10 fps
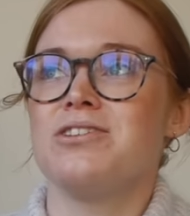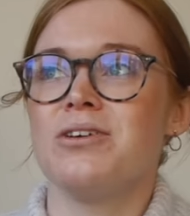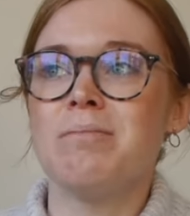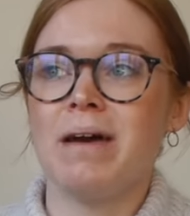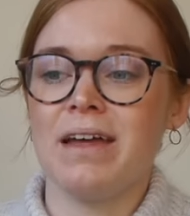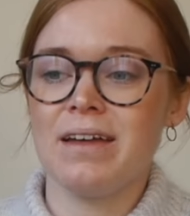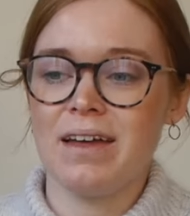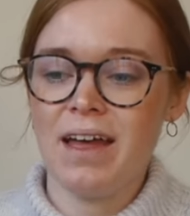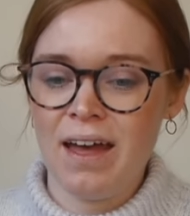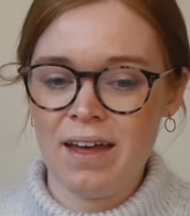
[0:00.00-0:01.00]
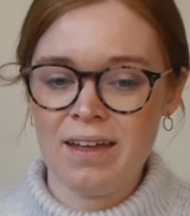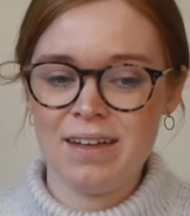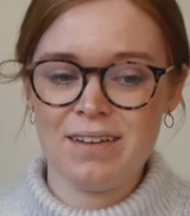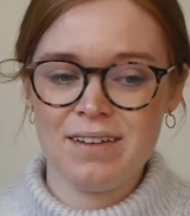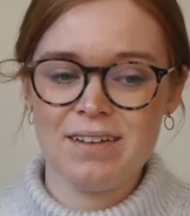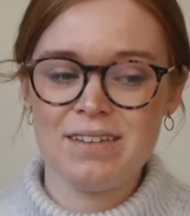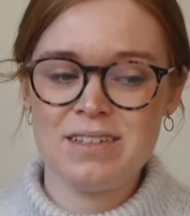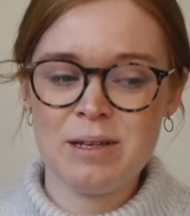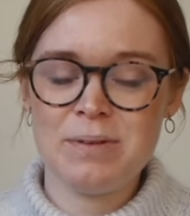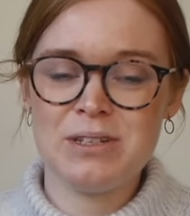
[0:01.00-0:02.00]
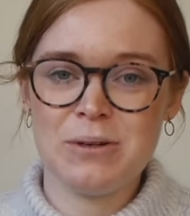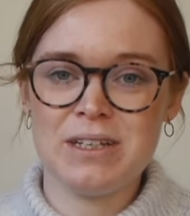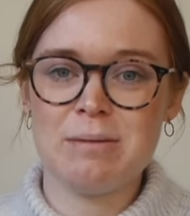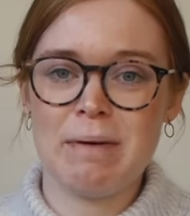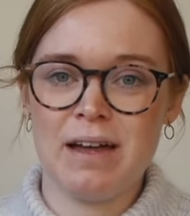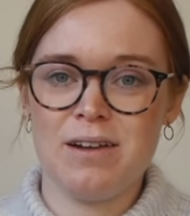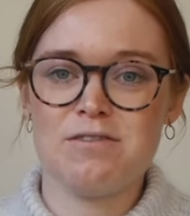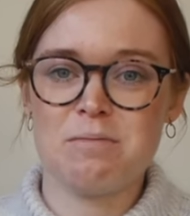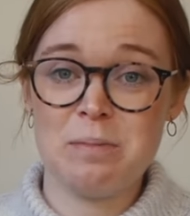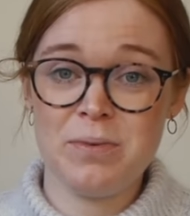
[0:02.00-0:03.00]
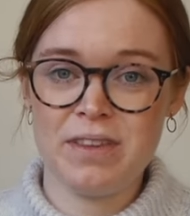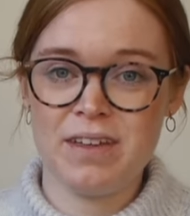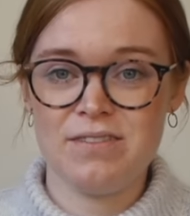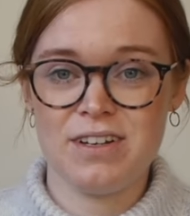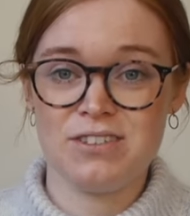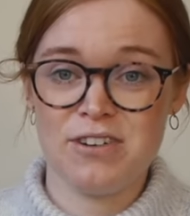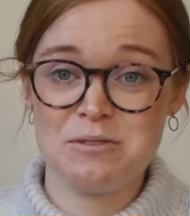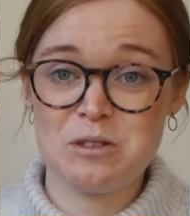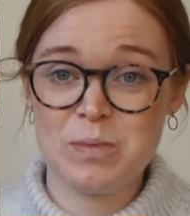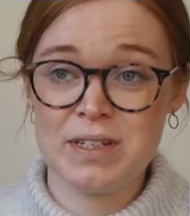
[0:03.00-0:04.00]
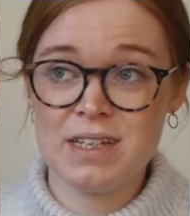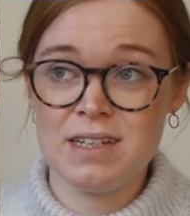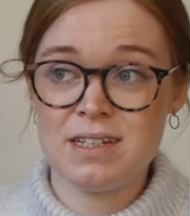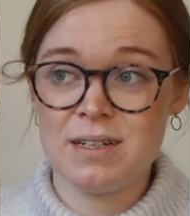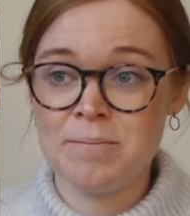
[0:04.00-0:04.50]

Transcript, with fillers: to make a Zipper Sweater Man for my brother for his Christmas present.